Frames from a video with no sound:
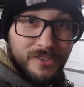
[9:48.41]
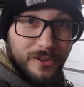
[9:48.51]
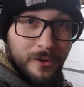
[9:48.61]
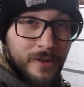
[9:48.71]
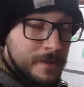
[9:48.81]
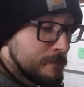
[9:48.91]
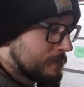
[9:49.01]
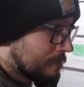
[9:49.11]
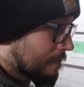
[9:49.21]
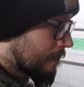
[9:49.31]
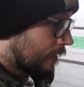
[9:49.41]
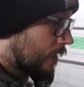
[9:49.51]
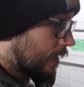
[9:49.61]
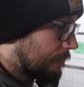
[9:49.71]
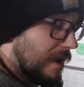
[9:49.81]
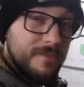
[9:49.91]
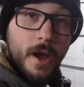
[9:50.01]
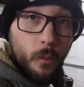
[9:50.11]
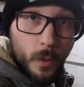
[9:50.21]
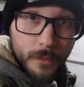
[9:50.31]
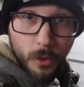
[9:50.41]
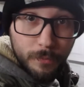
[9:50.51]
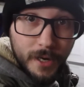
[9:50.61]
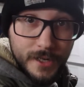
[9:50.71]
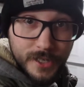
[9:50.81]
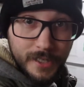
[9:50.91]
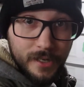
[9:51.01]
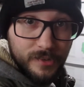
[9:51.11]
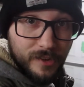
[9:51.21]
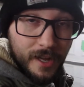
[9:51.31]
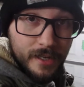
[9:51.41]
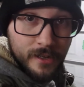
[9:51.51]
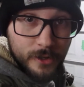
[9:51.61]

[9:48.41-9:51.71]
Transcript: So I've got one more project outside.